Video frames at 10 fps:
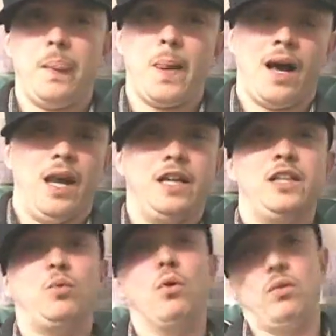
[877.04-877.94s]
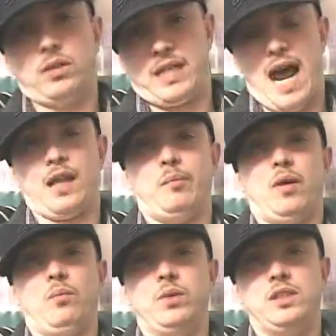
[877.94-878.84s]
on equal
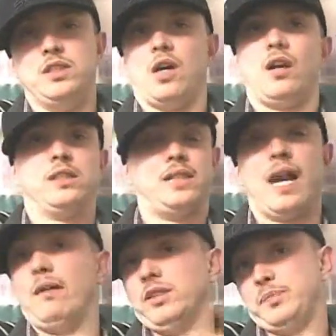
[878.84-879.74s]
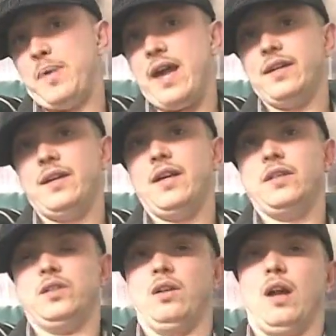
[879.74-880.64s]
caliber with these artists that I respect,
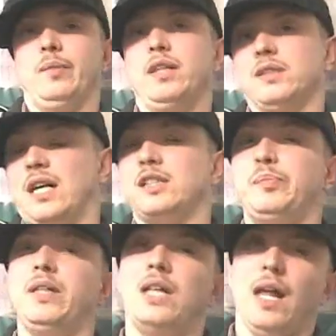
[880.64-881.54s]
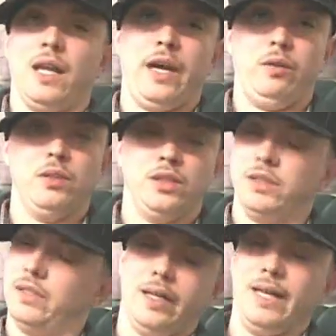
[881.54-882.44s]
you know what I mean? Because I speak that language,
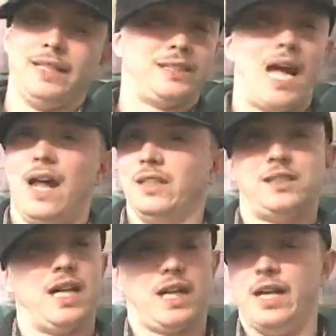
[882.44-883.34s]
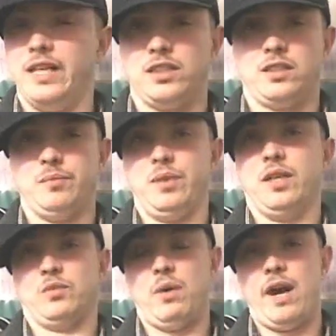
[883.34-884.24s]
and that style is second nature to
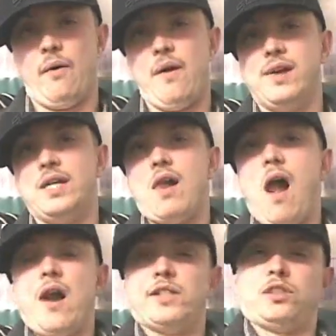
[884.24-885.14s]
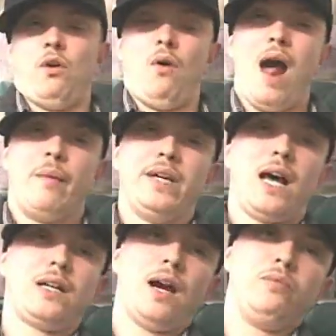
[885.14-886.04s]
me as well. So, I
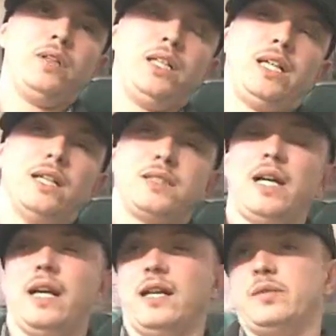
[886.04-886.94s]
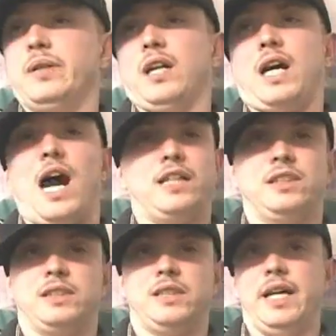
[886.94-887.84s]
mean, I really can't say that it's been a
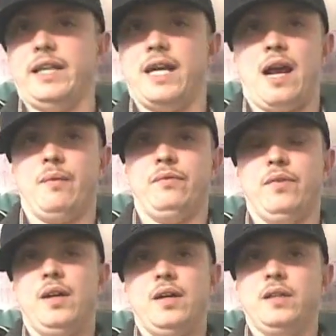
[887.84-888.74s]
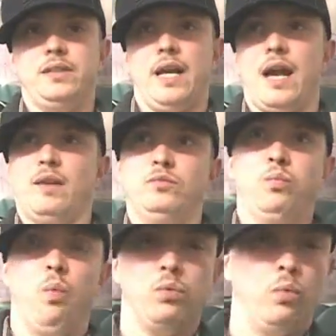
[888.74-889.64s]
conscious thing that I
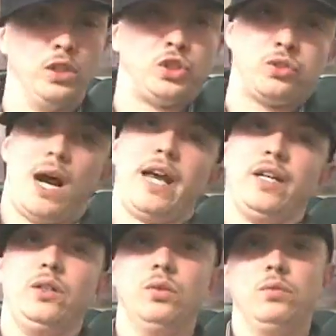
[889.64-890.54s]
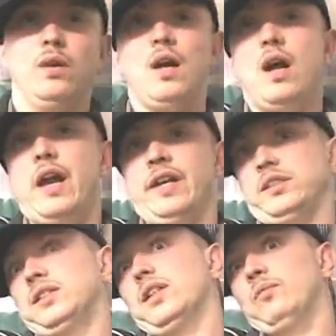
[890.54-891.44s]
was trying to do.
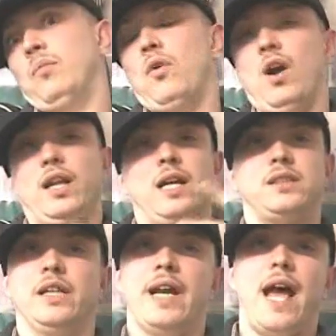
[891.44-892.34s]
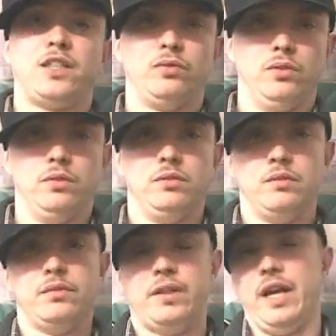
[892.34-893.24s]
It's more or less a natural
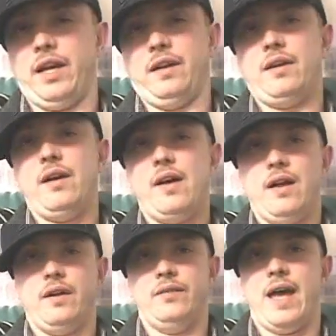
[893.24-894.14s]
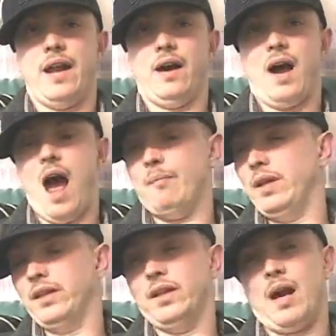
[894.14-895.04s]
thing that
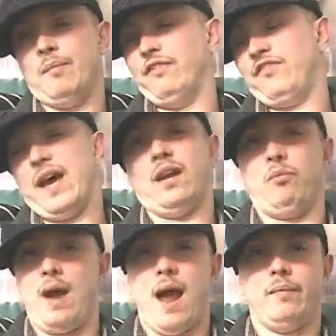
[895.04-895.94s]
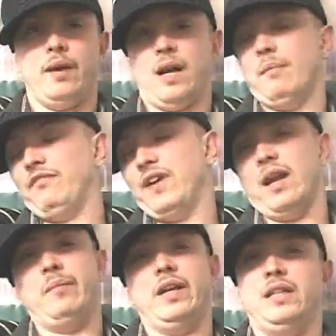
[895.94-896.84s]
I'm a fan of rap, and I'm a
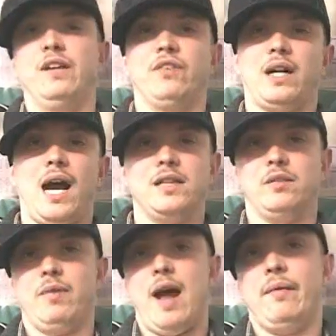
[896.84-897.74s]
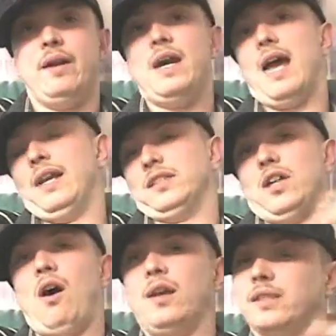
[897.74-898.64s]
fan of many different kinds of rap. And as
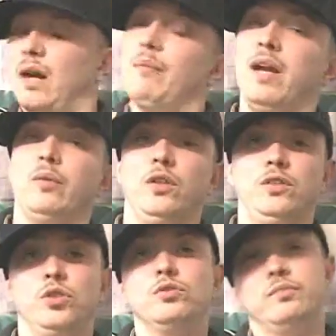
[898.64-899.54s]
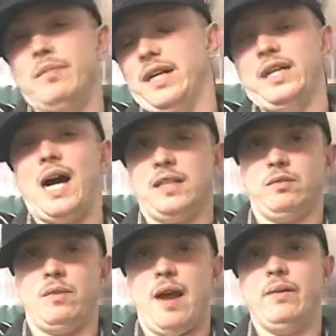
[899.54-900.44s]
an artist, I'm able to do many kinds
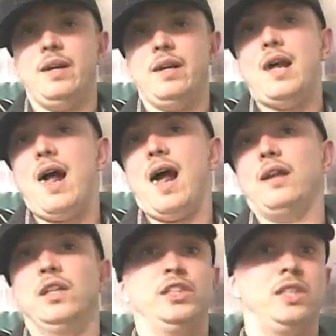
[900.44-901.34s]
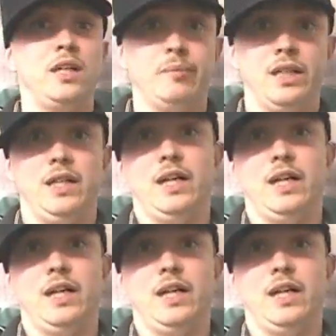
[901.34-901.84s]
of rap legitimately.